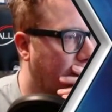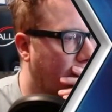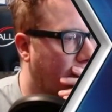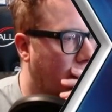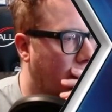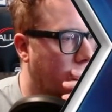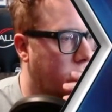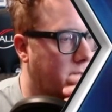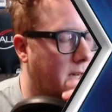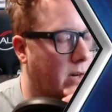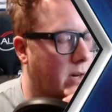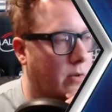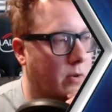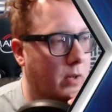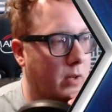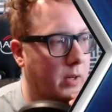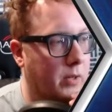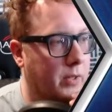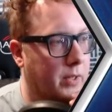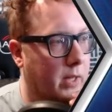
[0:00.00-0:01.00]
Because that'll
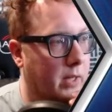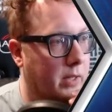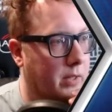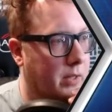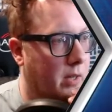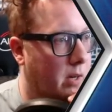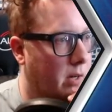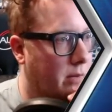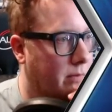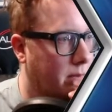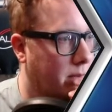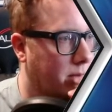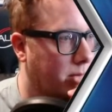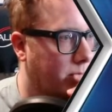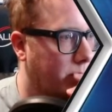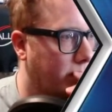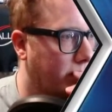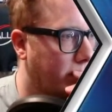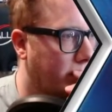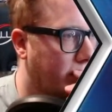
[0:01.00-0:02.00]
close things off.
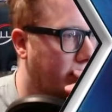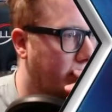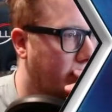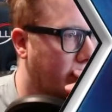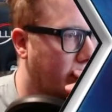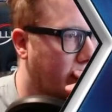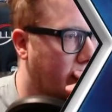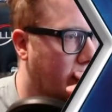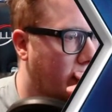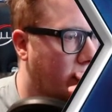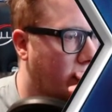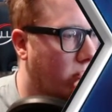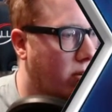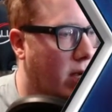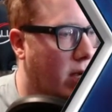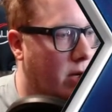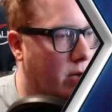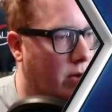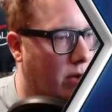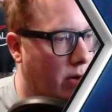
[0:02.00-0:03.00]

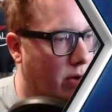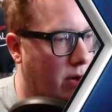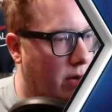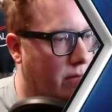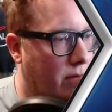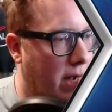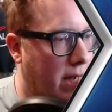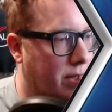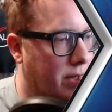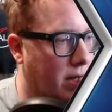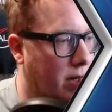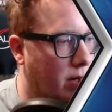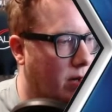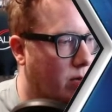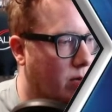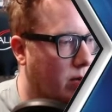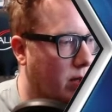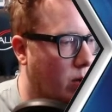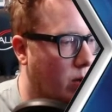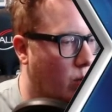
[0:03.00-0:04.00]
Okay, cloning vats, I
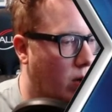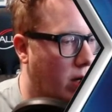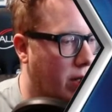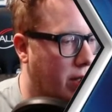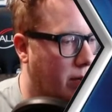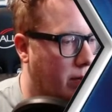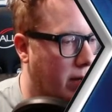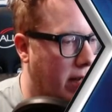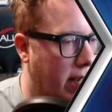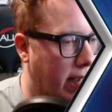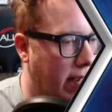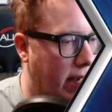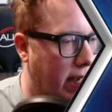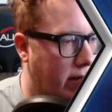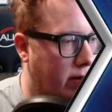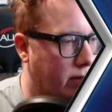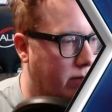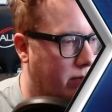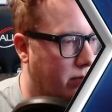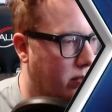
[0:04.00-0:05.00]
don't really want them to
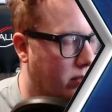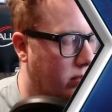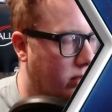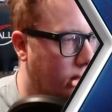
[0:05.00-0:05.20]
have.